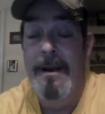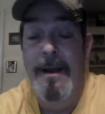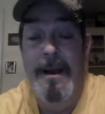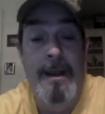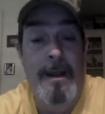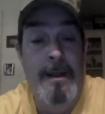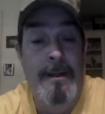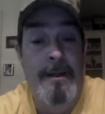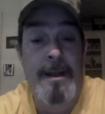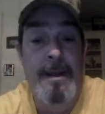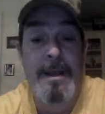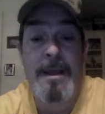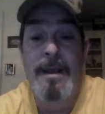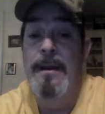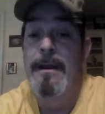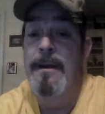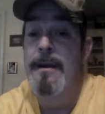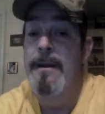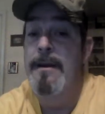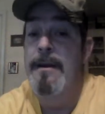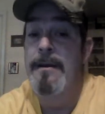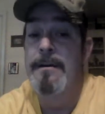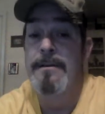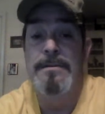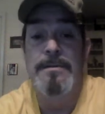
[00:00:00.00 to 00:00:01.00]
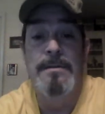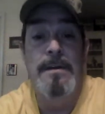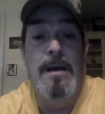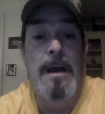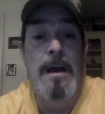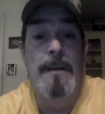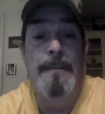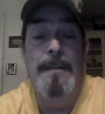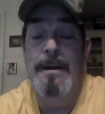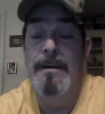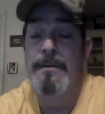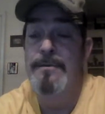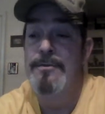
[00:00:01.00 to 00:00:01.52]
and it is,
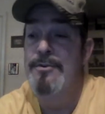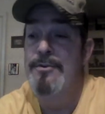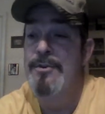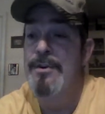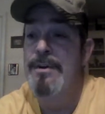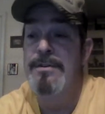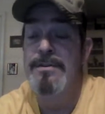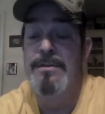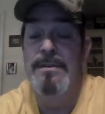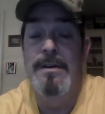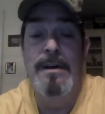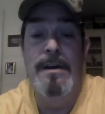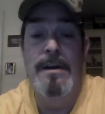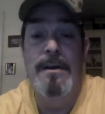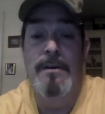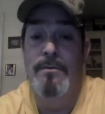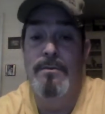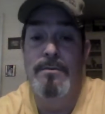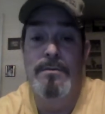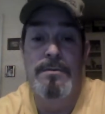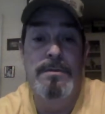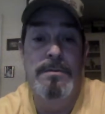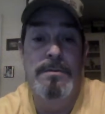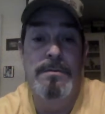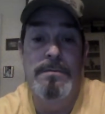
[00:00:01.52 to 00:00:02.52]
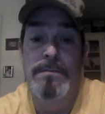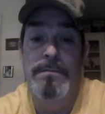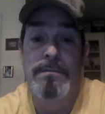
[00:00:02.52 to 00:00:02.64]
she sells